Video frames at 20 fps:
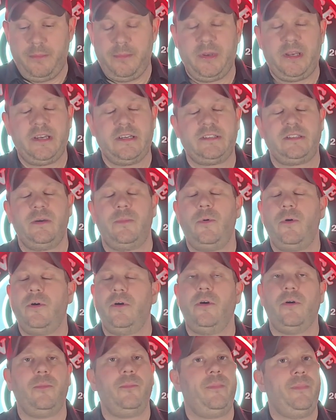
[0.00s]
because the
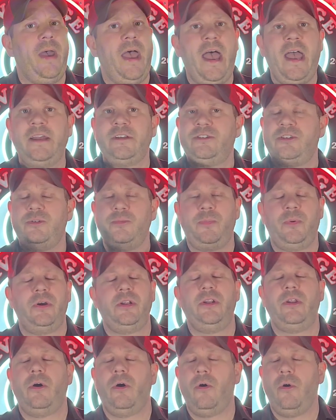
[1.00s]
more bags you put
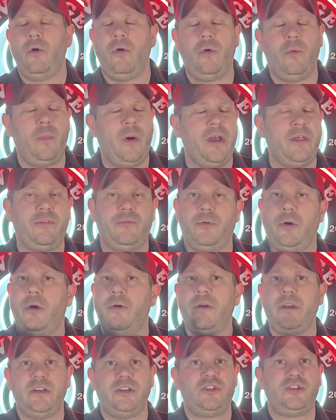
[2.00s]
in the hole by
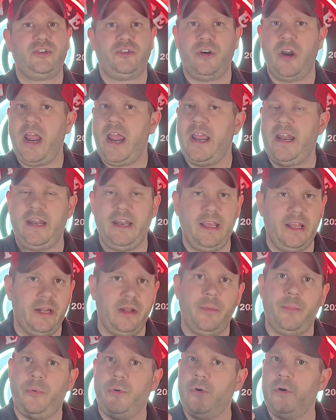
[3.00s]
throwing straight and hitting
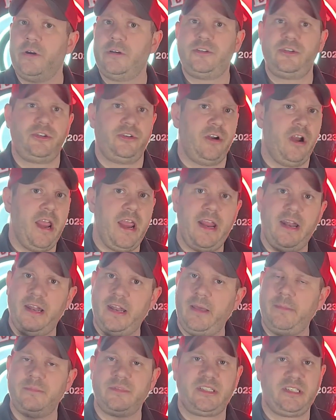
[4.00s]
the board straight
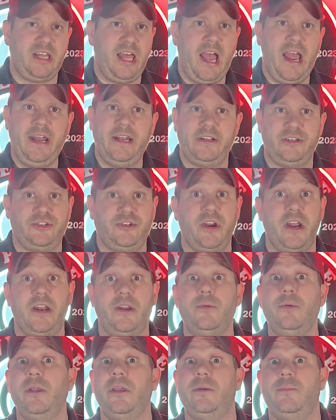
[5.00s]
and them sliding straight,
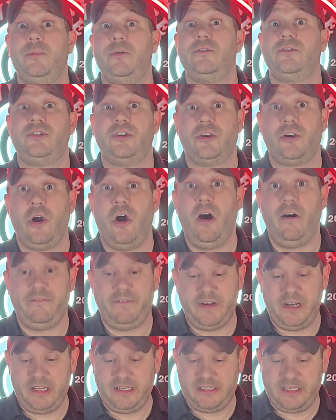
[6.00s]
it really boosts your
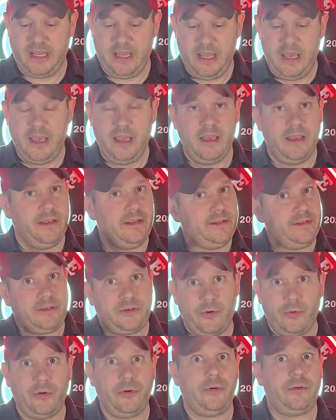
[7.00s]
confidence.
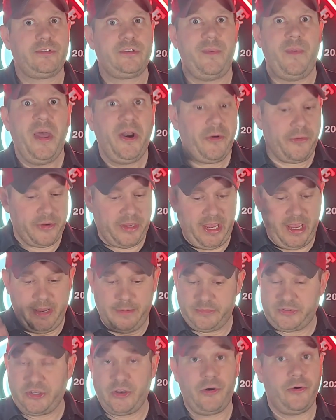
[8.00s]
Cornhole's a mental
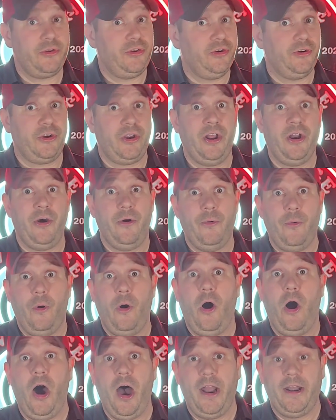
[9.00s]
game, so you're going to
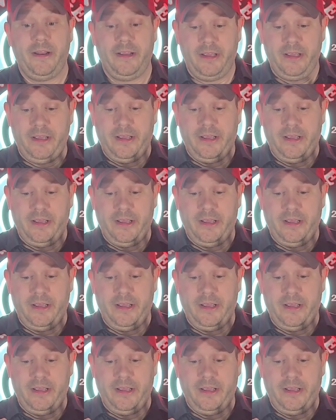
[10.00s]
want